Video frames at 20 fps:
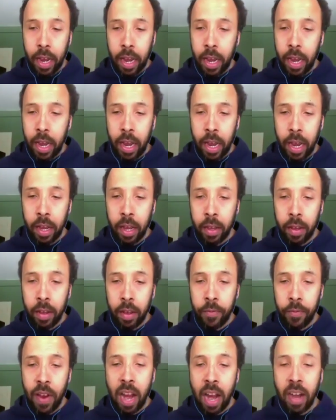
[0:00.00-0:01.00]

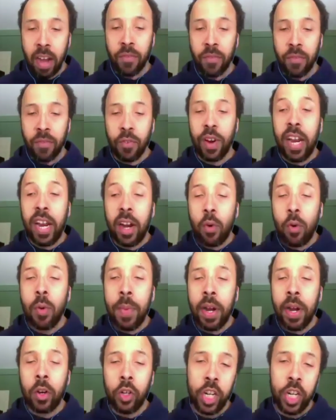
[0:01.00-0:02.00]
fight for incremental
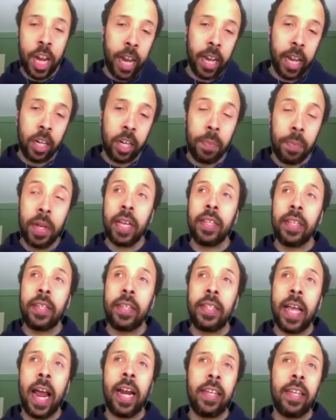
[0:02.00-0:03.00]
change, because
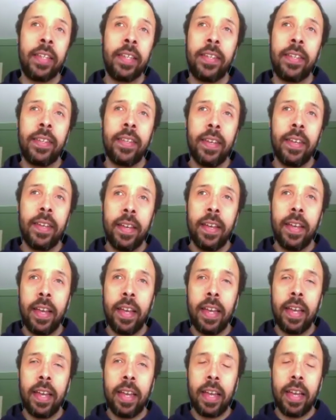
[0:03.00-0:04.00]
that is,
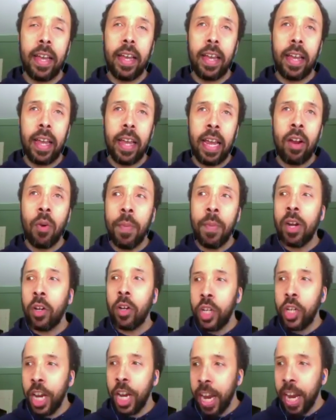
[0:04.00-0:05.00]
incremental
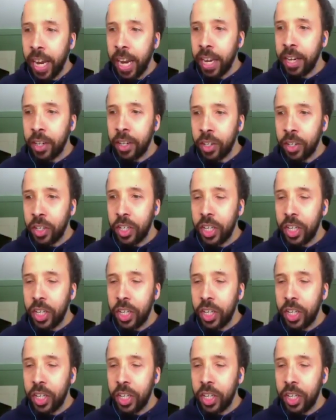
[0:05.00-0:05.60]
change